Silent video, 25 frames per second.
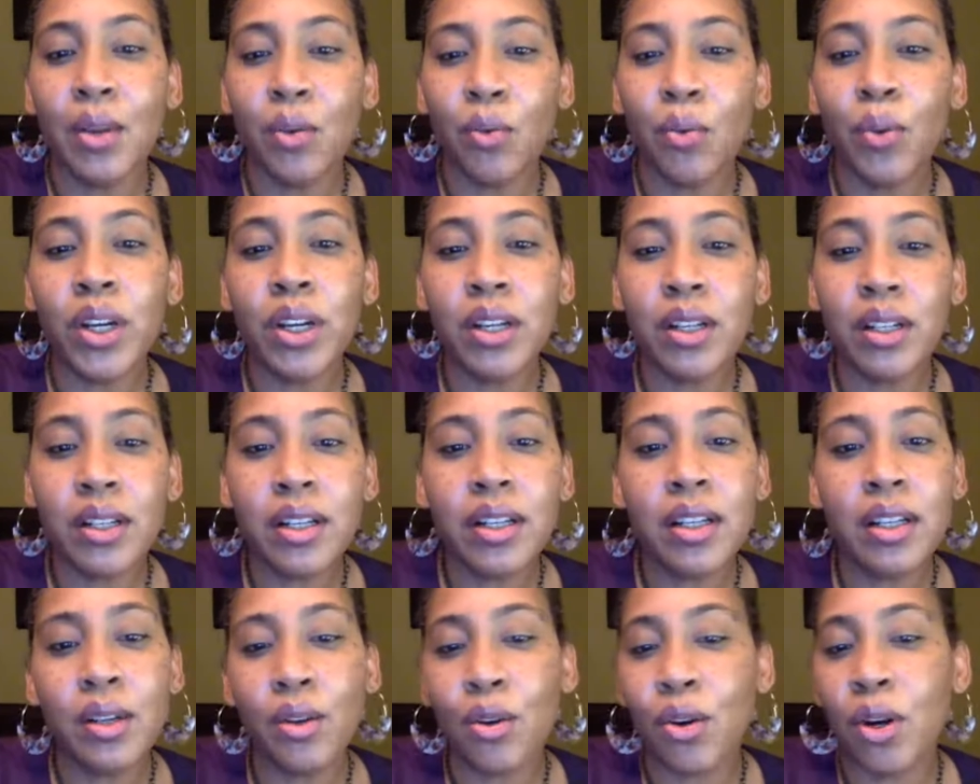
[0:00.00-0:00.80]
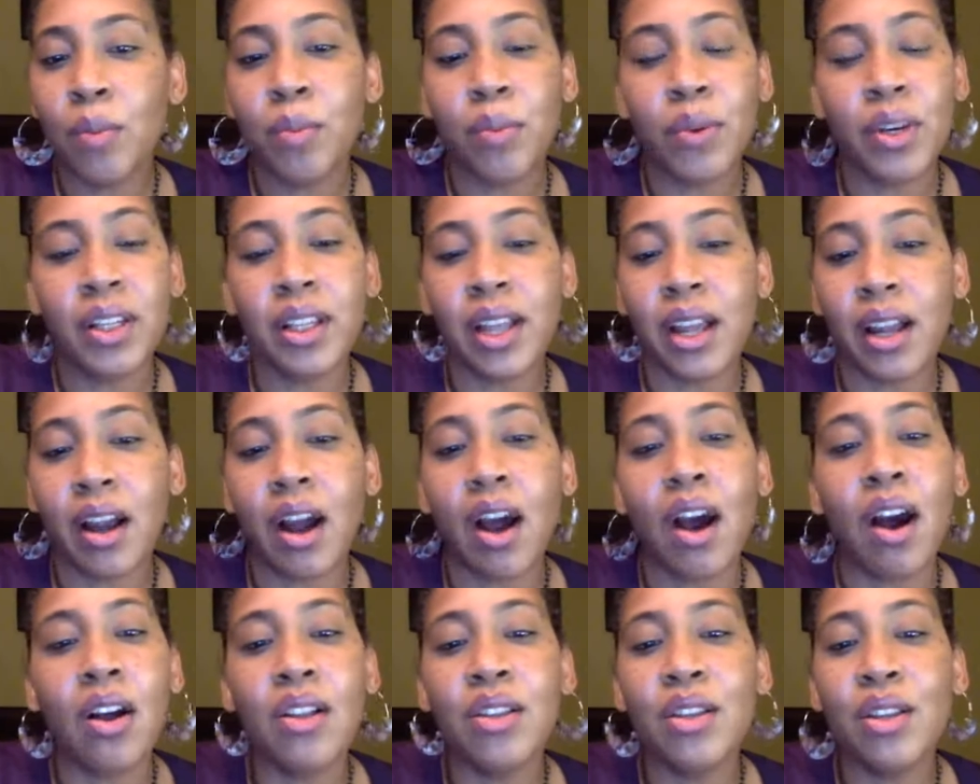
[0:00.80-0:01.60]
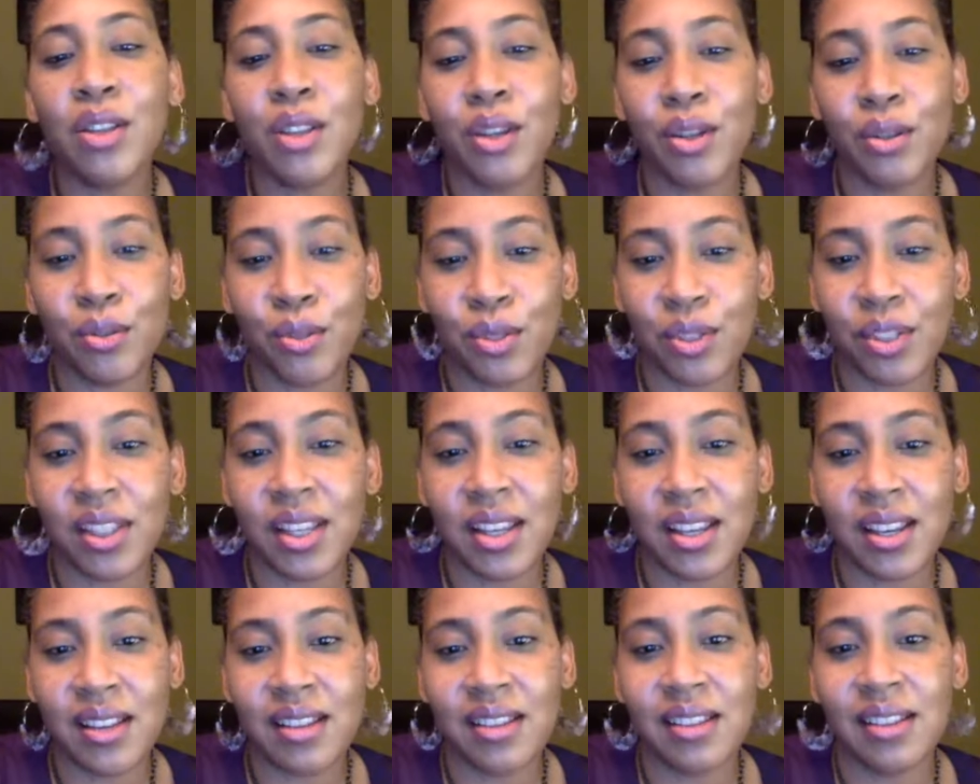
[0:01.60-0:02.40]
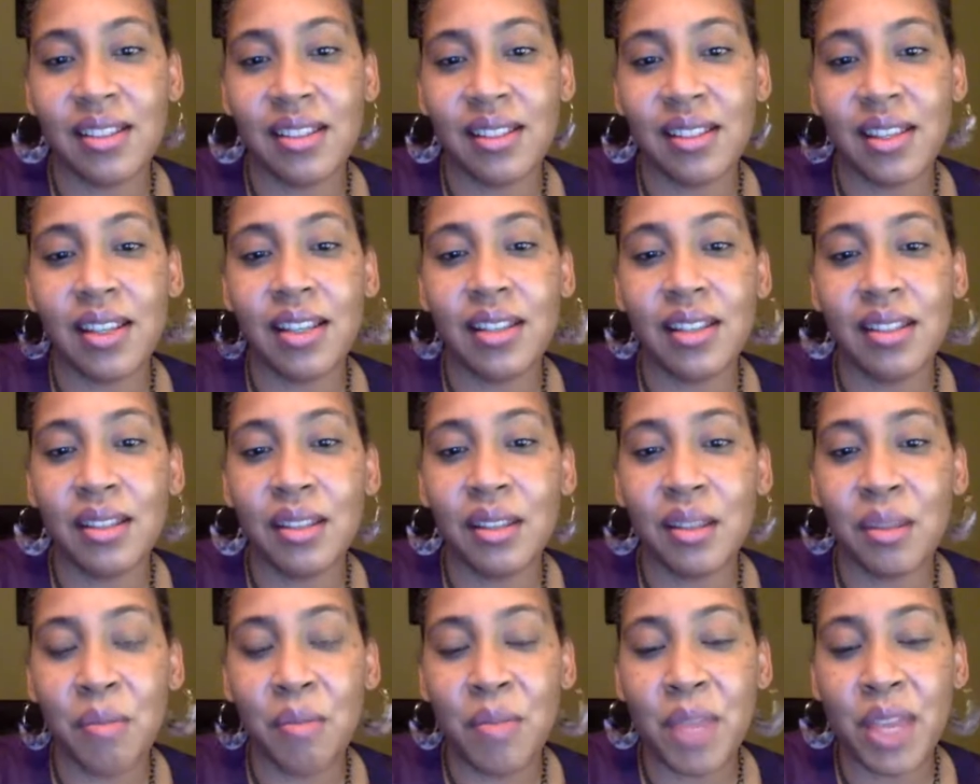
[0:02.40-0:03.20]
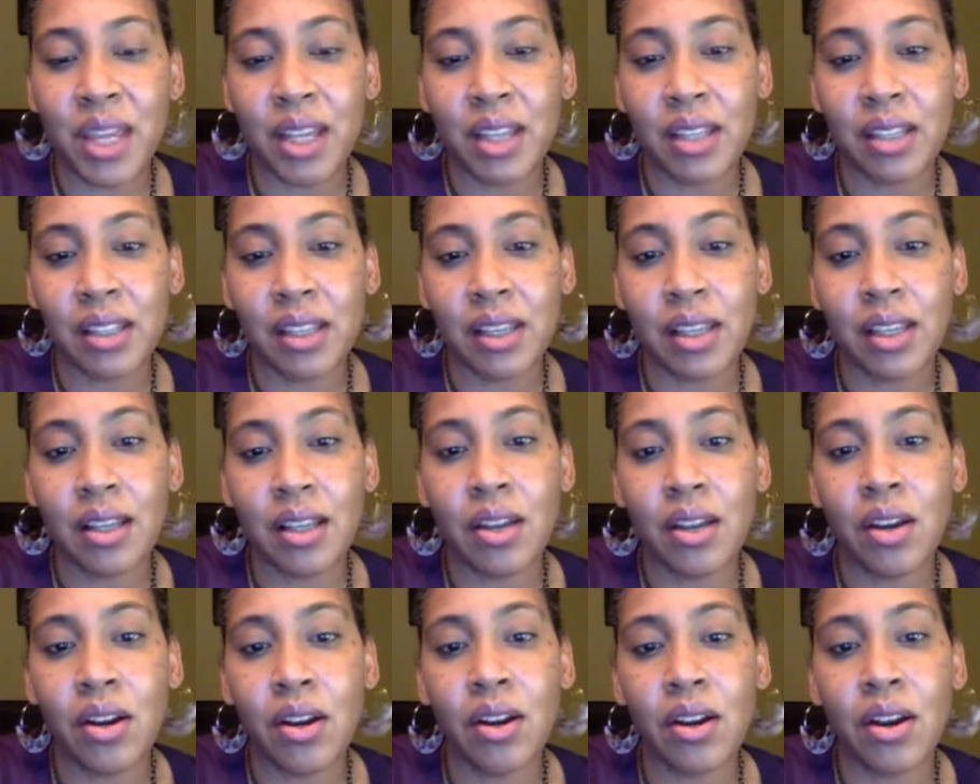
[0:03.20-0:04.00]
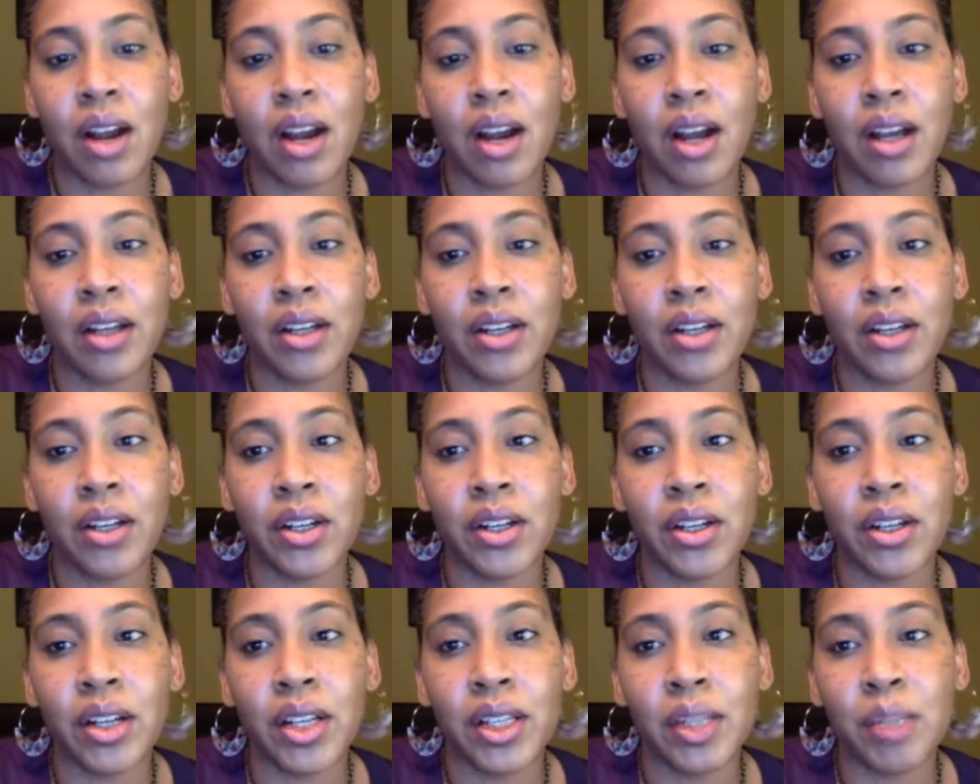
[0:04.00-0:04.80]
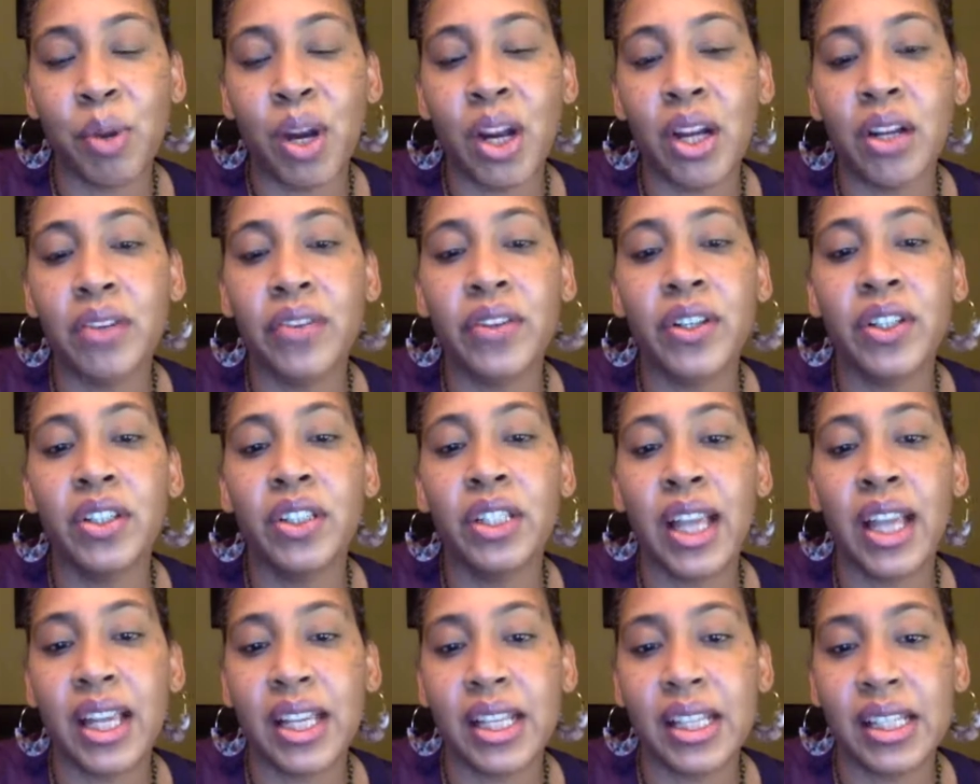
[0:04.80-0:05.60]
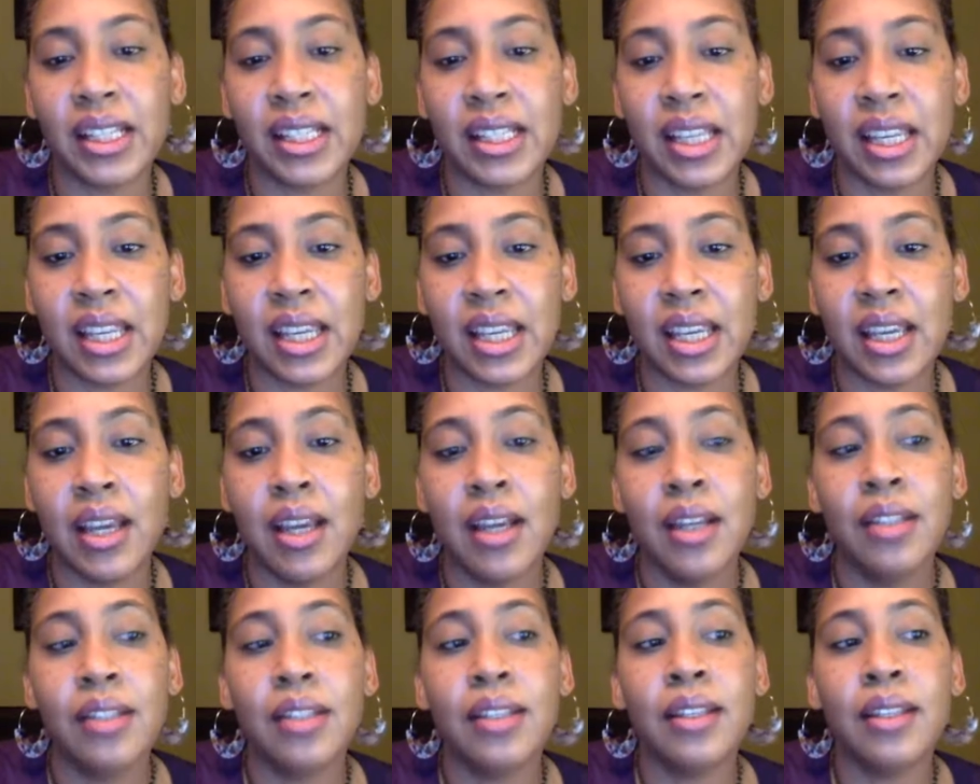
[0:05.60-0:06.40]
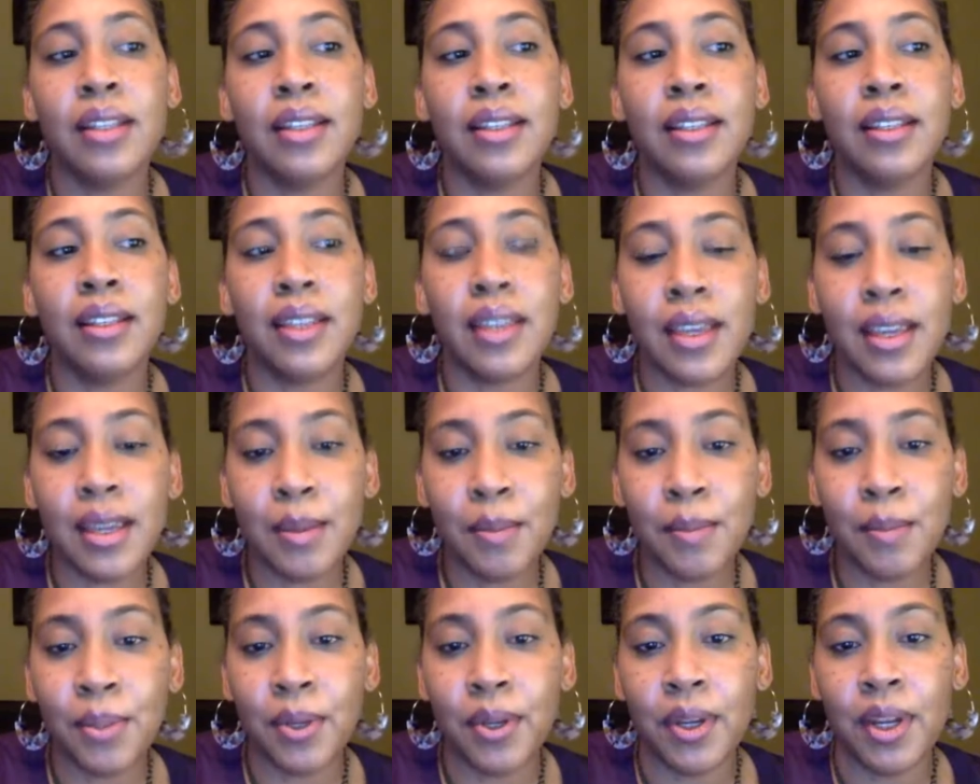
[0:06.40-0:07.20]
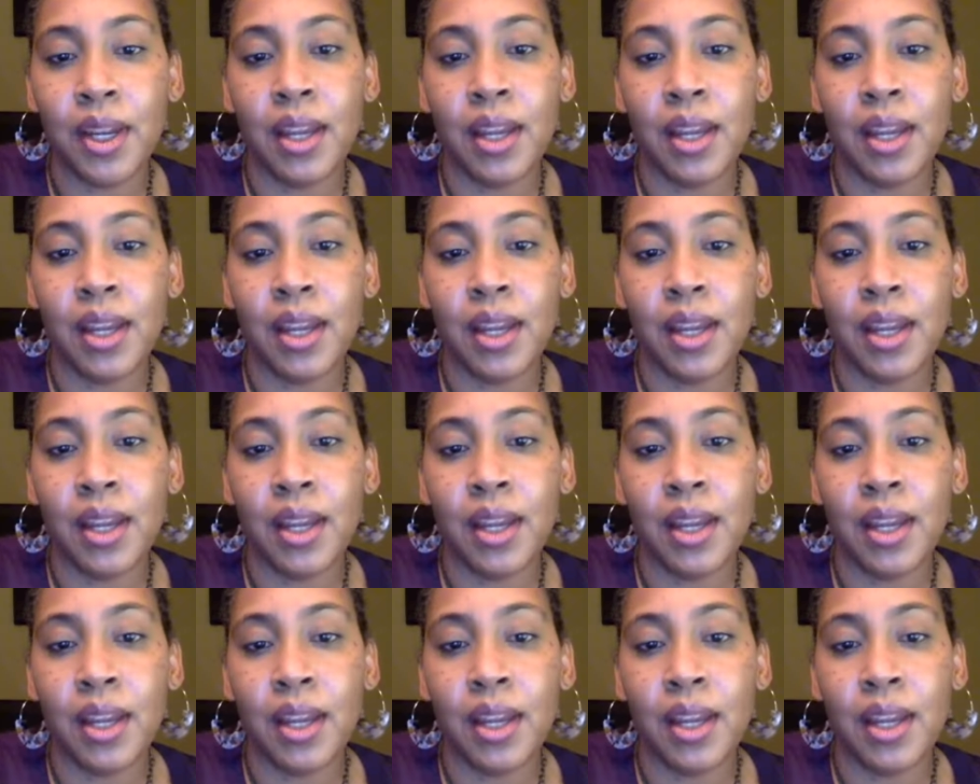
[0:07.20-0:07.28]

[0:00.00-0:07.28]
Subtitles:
we're going to incorporate like all of those things into the mix in her honor as part of her legacy, to keep